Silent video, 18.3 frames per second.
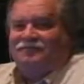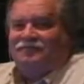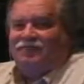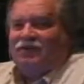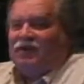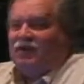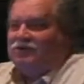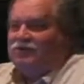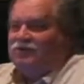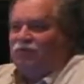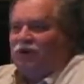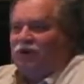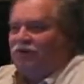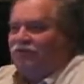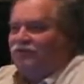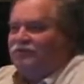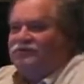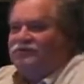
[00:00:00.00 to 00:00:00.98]
God's
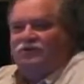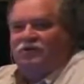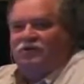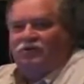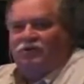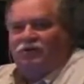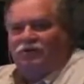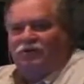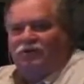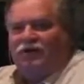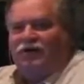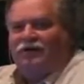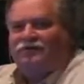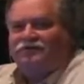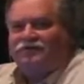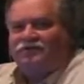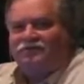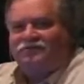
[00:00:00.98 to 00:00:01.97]
prophets don't go
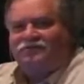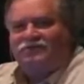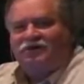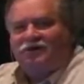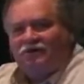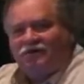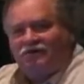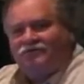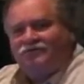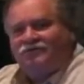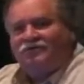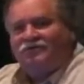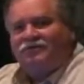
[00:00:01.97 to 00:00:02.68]
announce themselves.